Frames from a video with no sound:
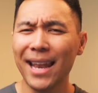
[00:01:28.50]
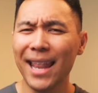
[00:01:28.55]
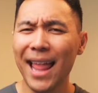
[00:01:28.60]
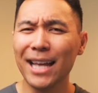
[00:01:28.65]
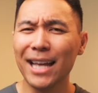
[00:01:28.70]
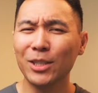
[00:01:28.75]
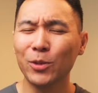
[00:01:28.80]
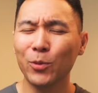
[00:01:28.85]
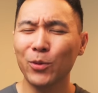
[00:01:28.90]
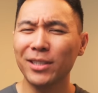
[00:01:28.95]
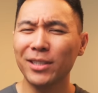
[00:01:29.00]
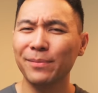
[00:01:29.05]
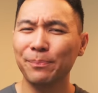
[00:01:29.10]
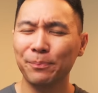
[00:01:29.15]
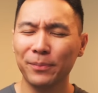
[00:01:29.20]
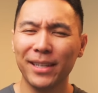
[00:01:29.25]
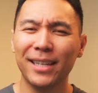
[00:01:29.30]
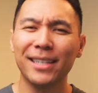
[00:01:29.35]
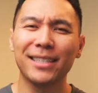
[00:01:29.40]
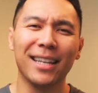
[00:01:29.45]
last one
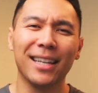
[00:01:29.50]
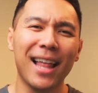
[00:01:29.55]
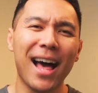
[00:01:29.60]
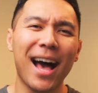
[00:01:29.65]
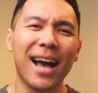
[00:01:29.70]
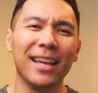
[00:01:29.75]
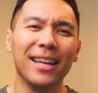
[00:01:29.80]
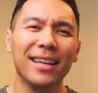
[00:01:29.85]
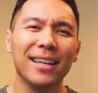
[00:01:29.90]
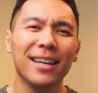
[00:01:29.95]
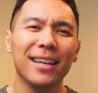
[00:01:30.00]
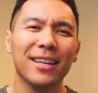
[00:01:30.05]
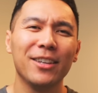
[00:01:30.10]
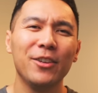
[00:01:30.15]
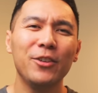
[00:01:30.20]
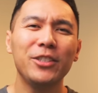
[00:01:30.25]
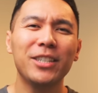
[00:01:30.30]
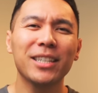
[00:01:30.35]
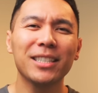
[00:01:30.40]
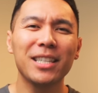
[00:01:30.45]
is a lie.
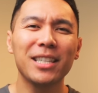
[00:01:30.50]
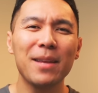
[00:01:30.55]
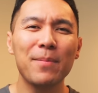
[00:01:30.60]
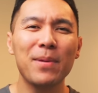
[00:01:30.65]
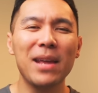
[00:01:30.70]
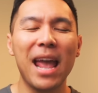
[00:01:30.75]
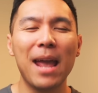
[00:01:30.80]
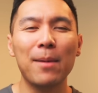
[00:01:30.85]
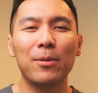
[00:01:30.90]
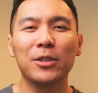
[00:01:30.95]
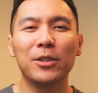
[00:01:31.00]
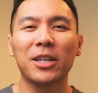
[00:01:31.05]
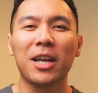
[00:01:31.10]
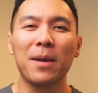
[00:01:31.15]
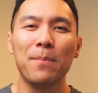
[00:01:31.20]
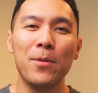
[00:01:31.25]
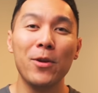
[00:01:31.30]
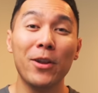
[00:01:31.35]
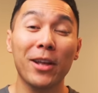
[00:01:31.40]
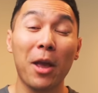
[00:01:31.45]
You just need to be able to
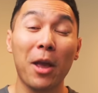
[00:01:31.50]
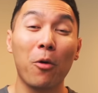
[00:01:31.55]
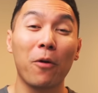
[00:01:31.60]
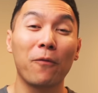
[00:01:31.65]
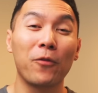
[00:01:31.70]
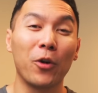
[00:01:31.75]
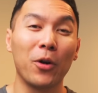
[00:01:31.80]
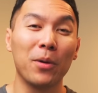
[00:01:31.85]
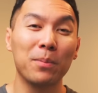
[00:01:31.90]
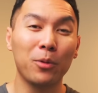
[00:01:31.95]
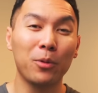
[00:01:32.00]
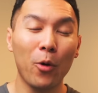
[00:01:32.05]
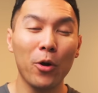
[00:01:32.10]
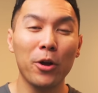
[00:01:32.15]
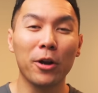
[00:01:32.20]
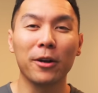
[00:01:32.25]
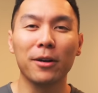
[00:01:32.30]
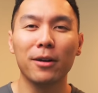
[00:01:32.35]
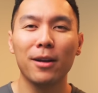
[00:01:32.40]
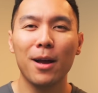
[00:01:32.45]
communicate with your
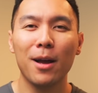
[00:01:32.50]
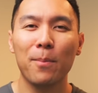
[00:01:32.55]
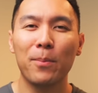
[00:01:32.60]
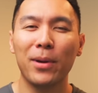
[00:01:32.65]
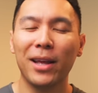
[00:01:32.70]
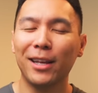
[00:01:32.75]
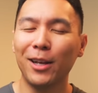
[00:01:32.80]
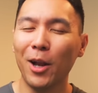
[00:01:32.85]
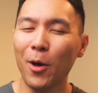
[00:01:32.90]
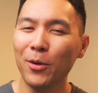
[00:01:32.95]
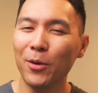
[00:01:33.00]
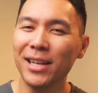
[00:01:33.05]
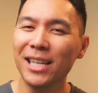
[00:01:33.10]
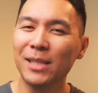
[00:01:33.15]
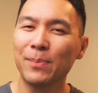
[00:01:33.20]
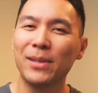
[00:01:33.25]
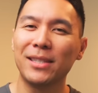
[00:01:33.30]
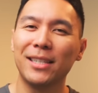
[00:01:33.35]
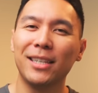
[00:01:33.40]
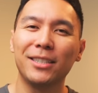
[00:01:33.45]
employer but a glowing
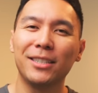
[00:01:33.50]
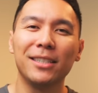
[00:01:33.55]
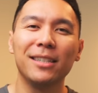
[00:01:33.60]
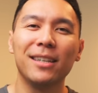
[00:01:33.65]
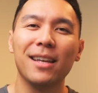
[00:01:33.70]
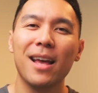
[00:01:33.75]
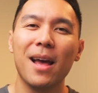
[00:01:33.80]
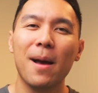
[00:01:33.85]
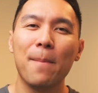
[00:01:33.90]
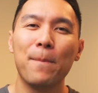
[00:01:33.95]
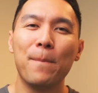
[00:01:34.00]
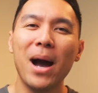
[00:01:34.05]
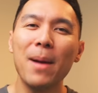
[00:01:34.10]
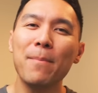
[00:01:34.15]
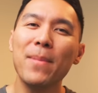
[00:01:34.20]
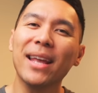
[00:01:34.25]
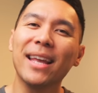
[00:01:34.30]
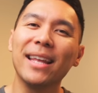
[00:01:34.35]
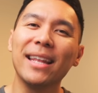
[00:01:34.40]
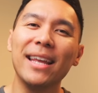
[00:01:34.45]
disposition might
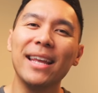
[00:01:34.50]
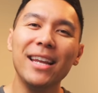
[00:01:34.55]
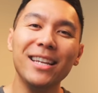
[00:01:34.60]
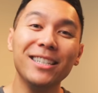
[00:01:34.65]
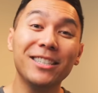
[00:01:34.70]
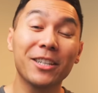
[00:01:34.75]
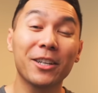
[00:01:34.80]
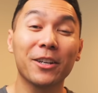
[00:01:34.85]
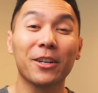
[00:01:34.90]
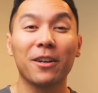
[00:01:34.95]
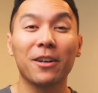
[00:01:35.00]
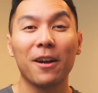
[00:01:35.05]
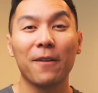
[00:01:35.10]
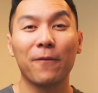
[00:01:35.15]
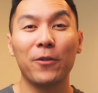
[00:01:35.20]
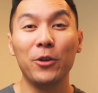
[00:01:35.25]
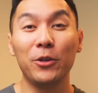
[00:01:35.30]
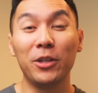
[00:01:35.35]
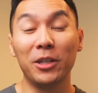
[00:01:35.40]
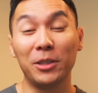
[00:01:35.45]
make it easier
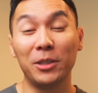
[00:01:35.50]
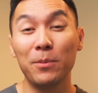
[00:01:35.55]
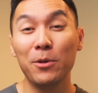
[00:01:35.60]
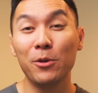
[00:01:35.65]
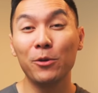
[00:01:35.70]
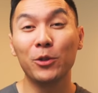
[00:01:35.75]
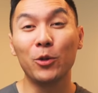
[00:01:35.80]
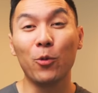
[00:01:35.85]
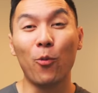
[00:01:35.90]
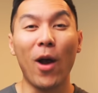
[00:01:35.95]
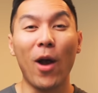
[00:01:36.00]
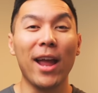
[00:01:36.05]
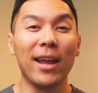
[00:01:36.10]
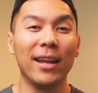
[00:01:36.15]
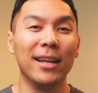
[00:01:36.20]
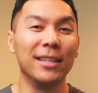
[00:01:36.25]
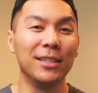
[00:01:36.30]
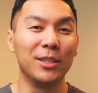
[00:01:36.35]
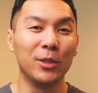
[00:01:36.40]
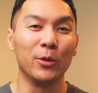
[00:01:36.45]
for you to schmooze your way
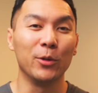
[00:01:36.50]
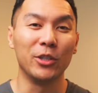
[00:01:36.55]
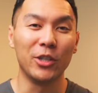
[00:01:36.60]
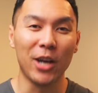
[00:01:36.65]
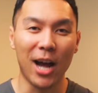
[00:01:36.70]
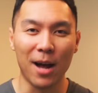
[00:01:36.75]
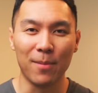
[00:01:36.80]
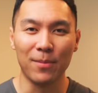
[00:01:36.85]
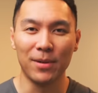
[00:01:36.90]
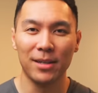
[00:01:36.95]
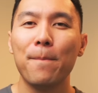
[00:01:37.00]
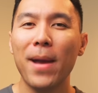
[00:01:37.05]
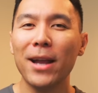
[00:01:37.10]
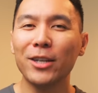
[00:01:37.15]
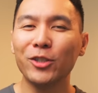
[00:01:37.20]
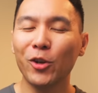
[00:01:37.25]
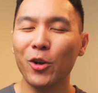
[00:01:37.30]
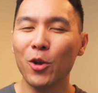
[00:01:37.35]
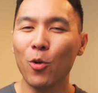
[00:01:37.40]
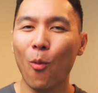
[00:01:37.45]
into a job. Make
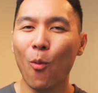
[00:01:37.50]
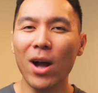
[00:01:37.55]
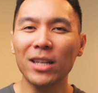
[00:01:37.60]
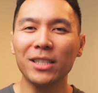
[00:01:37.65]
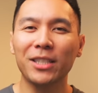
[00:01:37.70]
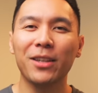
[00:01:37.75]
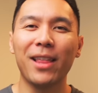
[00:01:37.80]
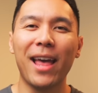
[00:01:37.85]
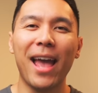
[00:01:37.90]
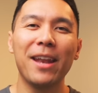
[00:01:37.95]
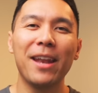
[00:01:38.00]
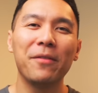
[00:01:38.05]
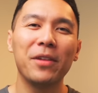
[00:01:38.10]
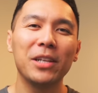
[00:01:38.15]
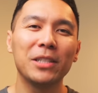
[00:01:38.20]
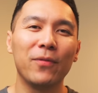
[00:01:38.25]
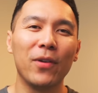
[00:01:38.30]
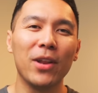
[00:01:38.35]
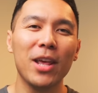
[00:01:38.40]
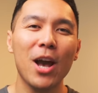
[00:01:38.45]
sure you watch to the end of
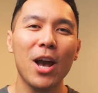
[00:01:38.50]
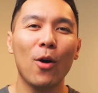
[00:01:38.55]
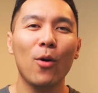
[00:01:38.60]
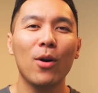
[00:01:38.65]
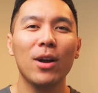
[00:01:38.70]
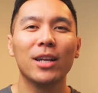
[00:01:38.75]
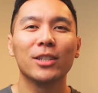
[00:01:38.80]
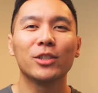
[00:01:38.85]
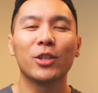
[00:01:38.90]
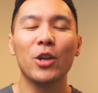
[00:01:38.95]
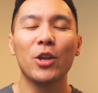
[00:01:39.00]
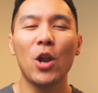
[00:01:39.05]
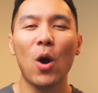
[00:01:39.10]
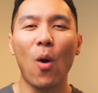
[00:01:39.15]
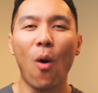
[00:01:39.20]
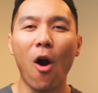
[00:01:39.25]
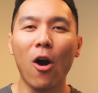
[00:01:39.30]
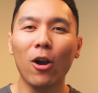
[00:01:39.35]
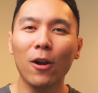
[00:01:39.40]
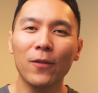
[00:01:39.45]
this video so you know
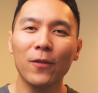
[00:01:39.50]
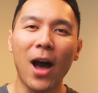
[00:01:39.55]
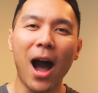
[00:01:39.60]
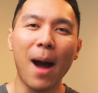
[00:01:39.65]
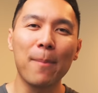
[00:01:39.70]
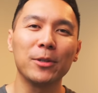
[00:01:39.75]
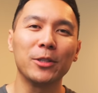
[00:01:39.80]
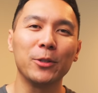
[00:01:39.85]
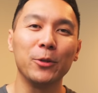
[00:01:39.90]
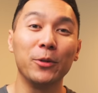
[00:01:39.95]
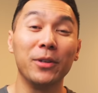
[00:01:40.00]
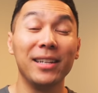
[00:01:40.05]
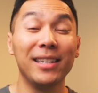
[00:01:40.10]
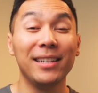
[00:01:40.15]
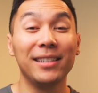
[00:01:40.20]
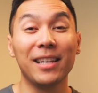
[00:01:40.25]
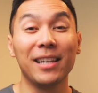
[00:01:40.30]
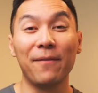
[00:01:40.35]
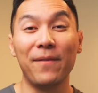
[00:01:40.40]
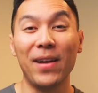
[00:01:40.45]
all of the
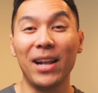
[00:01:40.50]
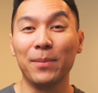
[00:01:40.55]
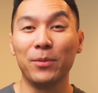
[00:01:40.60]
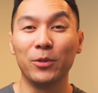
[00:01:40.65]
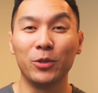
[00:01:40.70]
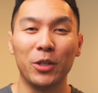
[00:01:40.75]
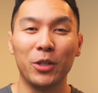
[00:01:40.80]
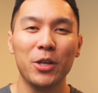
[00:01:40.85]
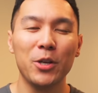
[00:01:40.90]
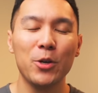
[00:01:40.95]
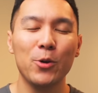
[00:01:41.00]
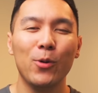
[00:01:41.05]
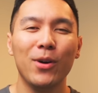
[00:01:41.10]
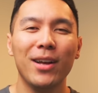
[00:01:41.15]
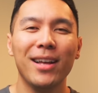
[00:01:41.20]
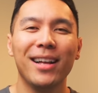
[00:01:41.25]
opportunities available to you.